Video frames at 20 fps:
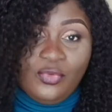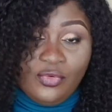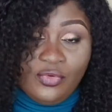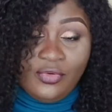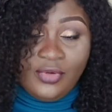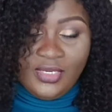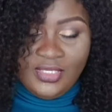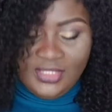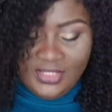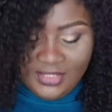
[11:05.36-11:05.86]

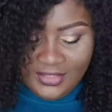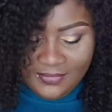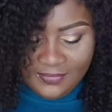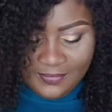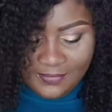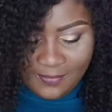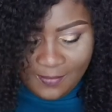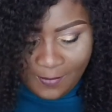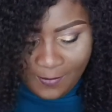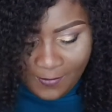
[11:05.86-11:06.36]
Progress.
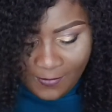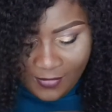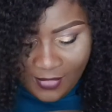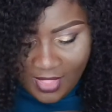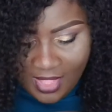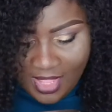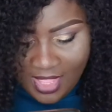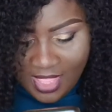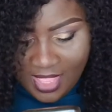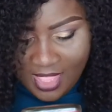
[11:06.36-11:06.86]

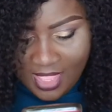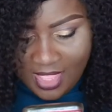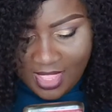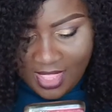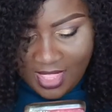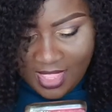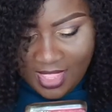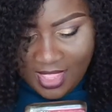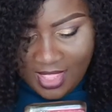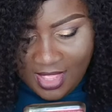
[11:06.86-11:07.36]

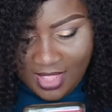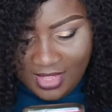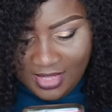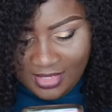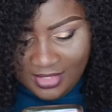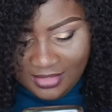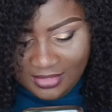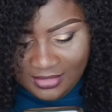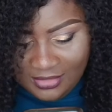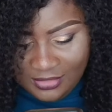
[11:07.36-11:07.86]

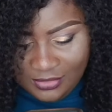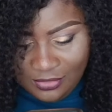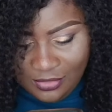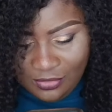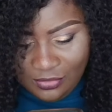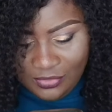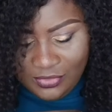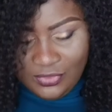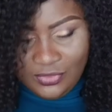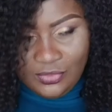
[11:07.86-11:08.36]
And
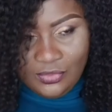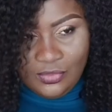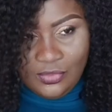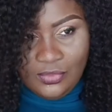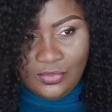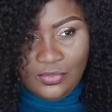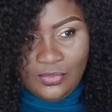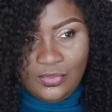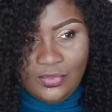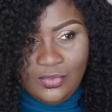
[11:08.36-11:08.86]

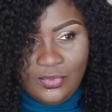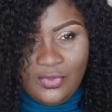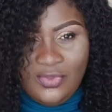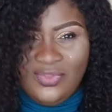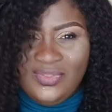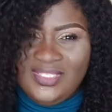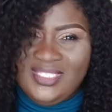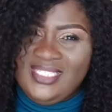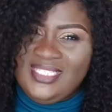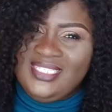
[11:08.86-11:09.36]
also
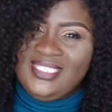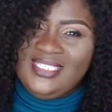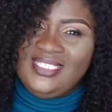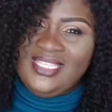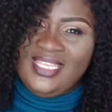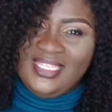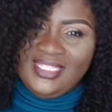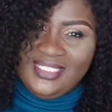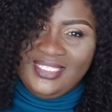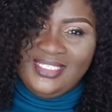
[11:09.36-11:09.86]

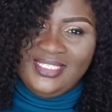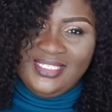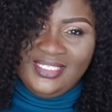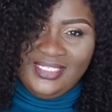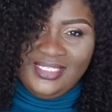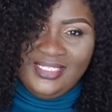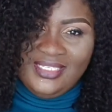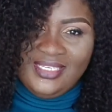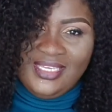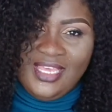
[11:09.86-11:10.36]

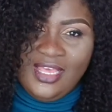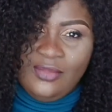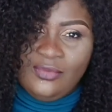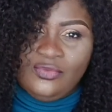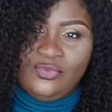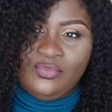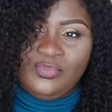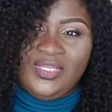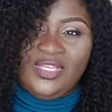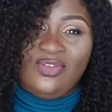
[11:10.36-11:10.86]
consistency,
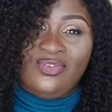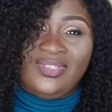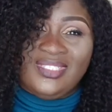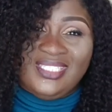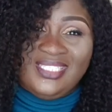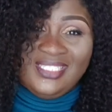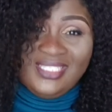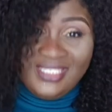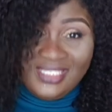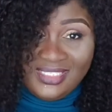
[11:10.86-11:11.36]
how to be
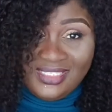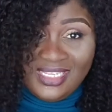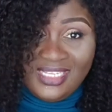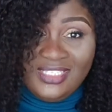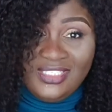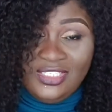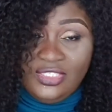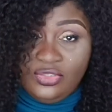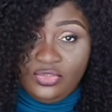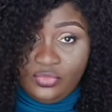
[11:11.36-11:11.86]

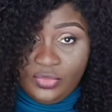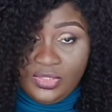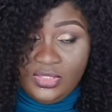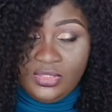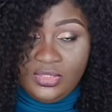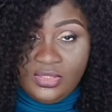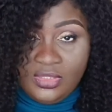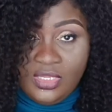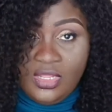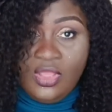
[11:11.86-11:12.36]
consistent in
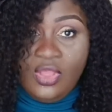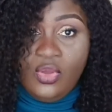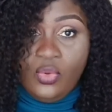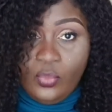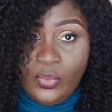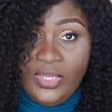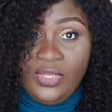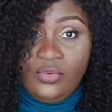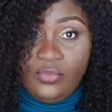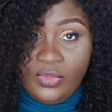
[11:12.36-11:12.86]
doing
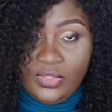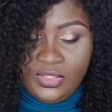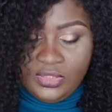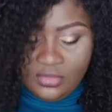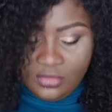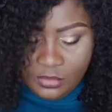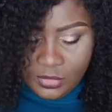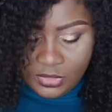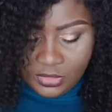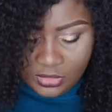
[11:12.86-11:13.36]
when doing
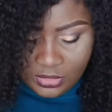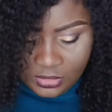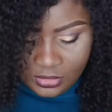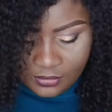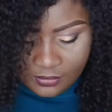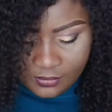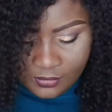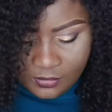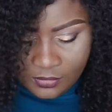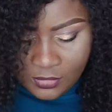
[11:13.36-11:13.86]

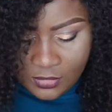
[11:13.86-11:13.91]
something.